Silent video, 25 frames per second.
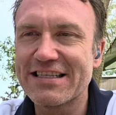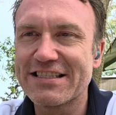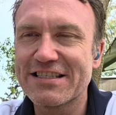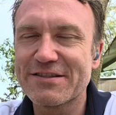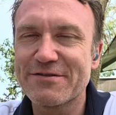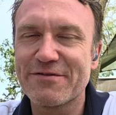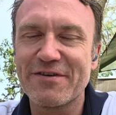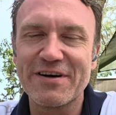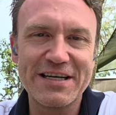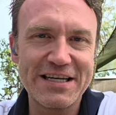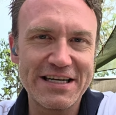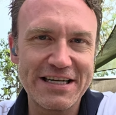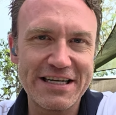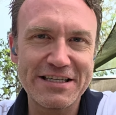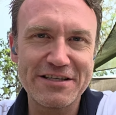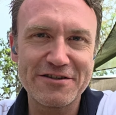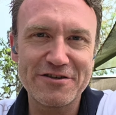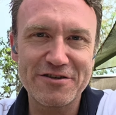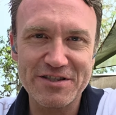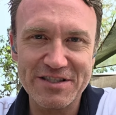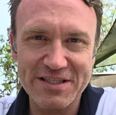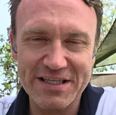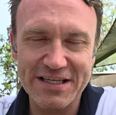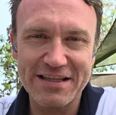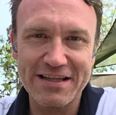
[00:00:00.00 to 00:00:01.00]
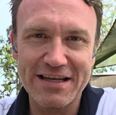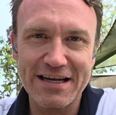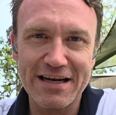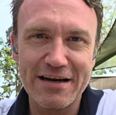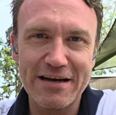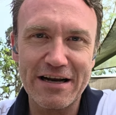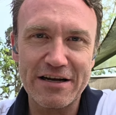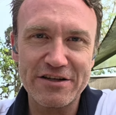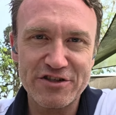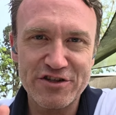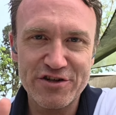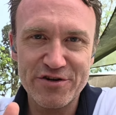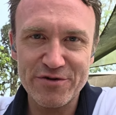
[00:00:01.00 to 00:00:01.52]
just find it interesting that
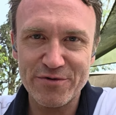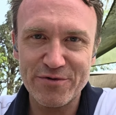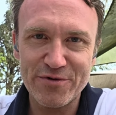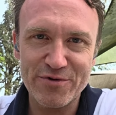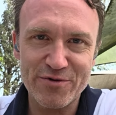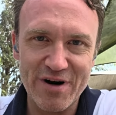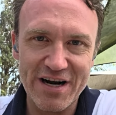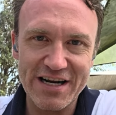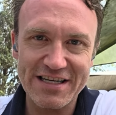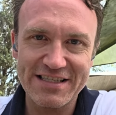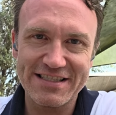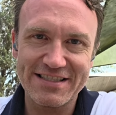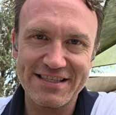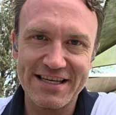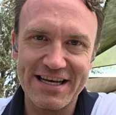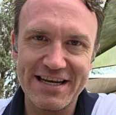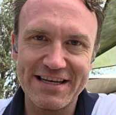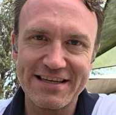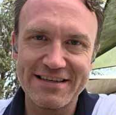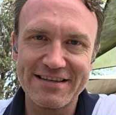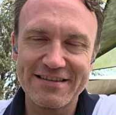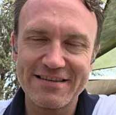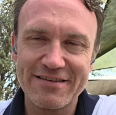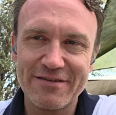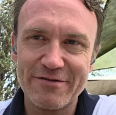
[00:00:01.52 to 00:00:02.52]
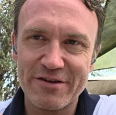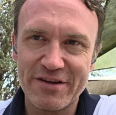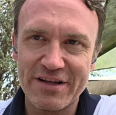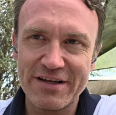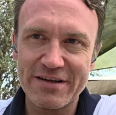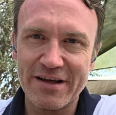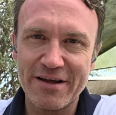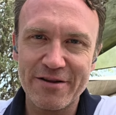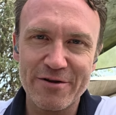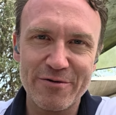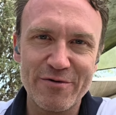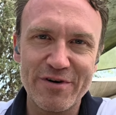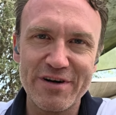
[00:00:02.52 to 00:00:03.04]
two threads then,
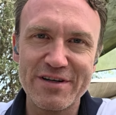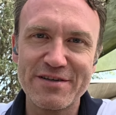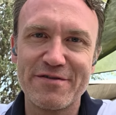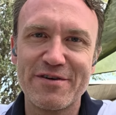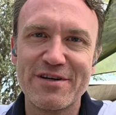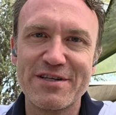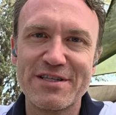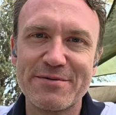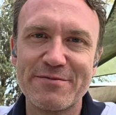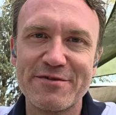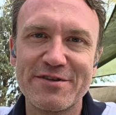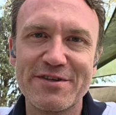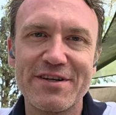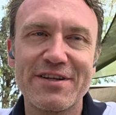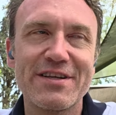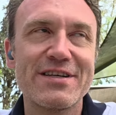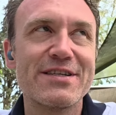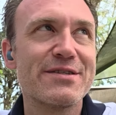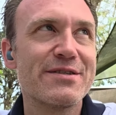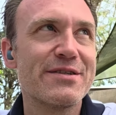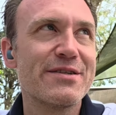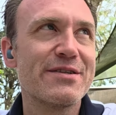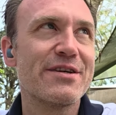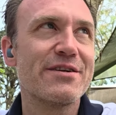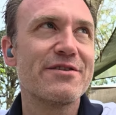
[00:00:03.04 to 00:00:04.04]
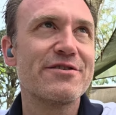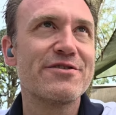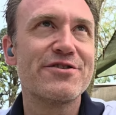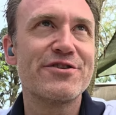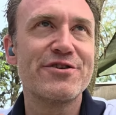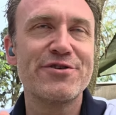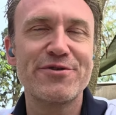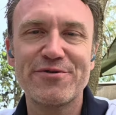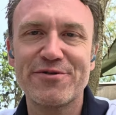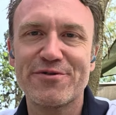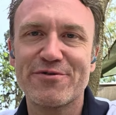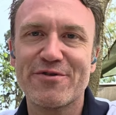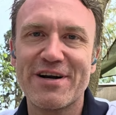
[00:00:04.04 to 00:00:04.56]
the other one is very similar to this, the
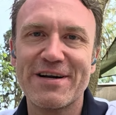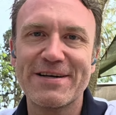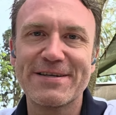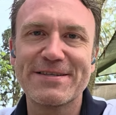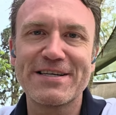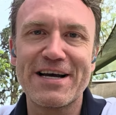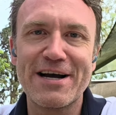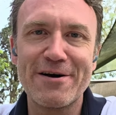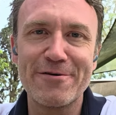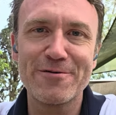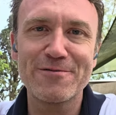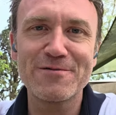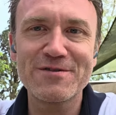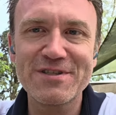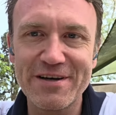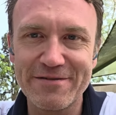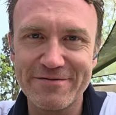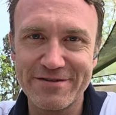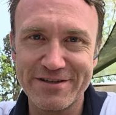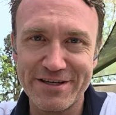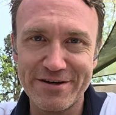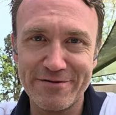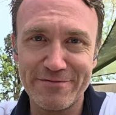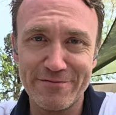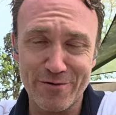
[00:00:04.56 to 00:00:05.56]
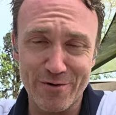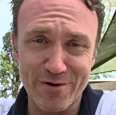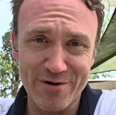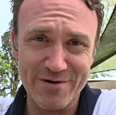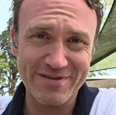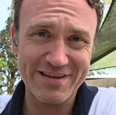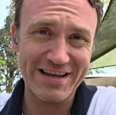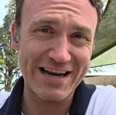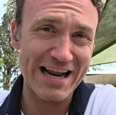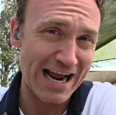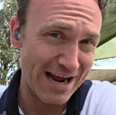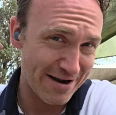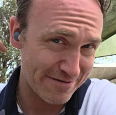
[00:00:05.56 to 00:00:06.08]
two threads out of
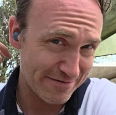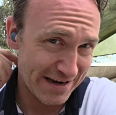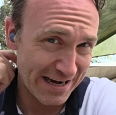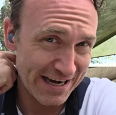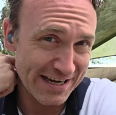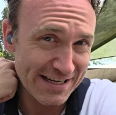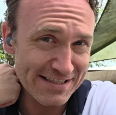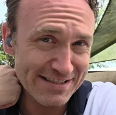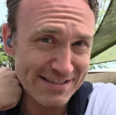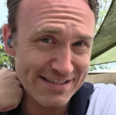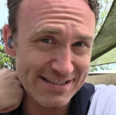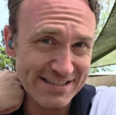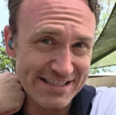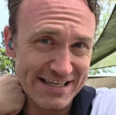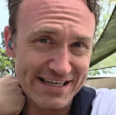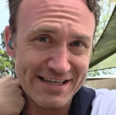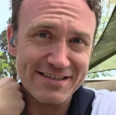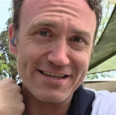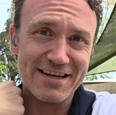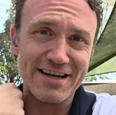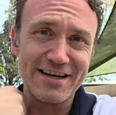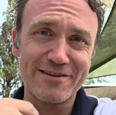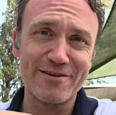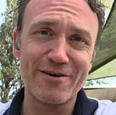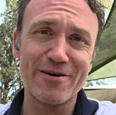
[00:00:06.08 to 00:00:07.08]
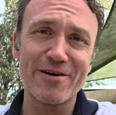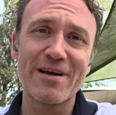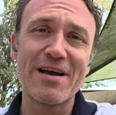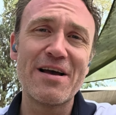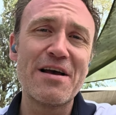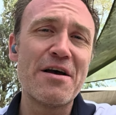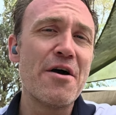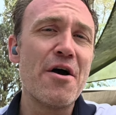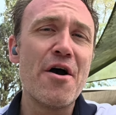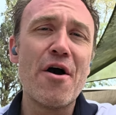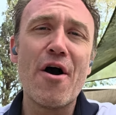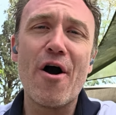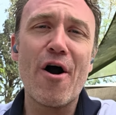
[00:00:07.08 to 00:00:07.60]
74 that have any sustained dialogue
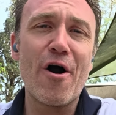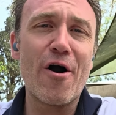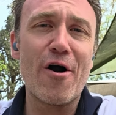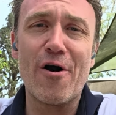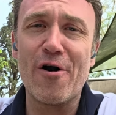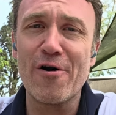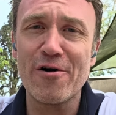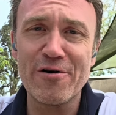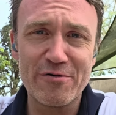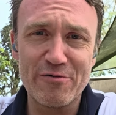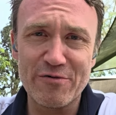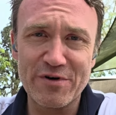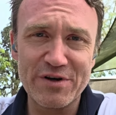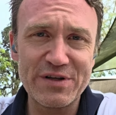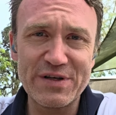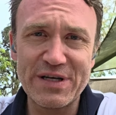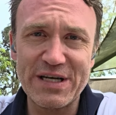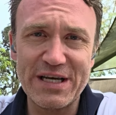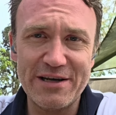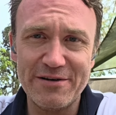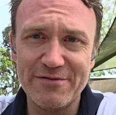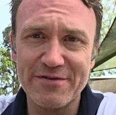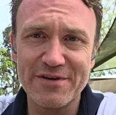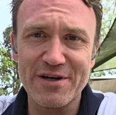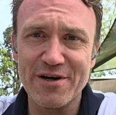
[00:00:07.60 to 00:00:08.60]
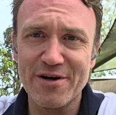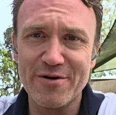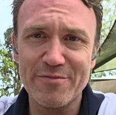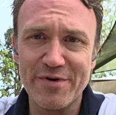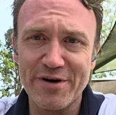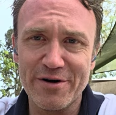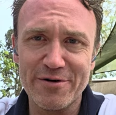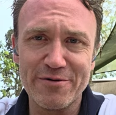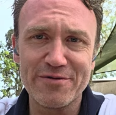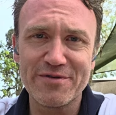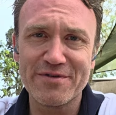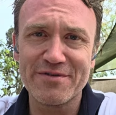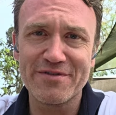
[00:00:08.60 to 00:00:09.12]
aren't really even
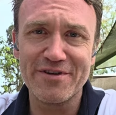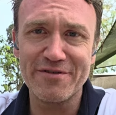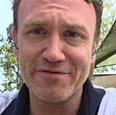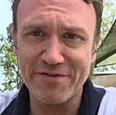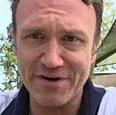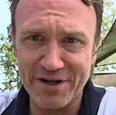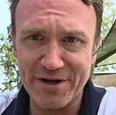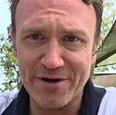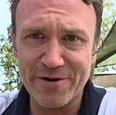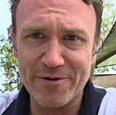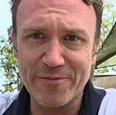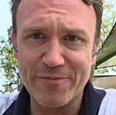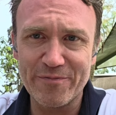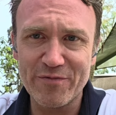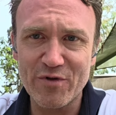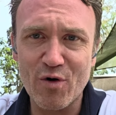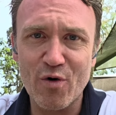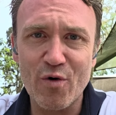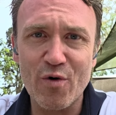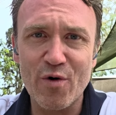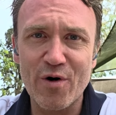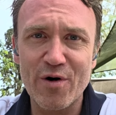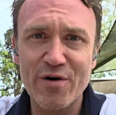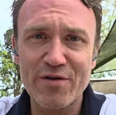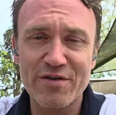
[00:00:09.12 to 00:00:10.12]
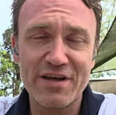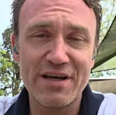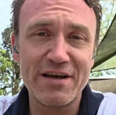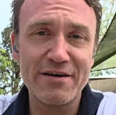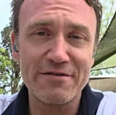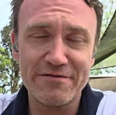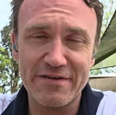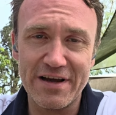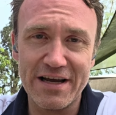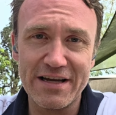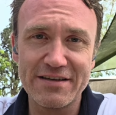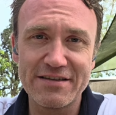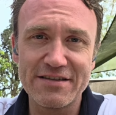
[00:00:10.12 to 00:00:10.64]
about the video or the
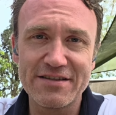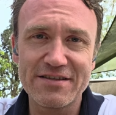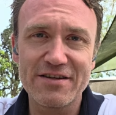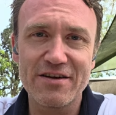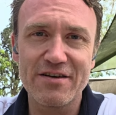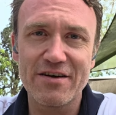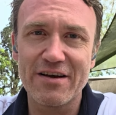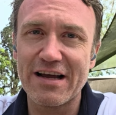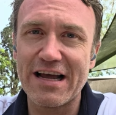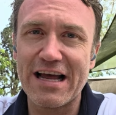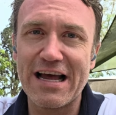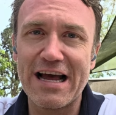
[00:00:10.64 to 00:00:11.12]
event.